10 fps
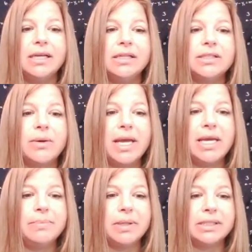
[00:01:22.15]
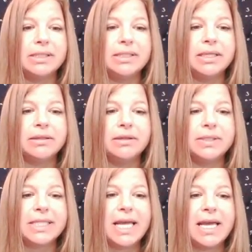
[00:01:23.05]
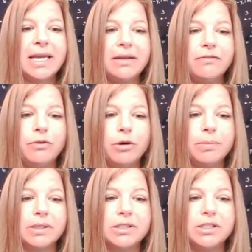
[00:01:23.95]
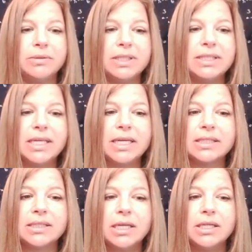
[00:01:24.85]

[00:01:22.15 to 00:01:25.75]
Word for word: So 8 plus 0 is 8, 4 plus 2 is 6,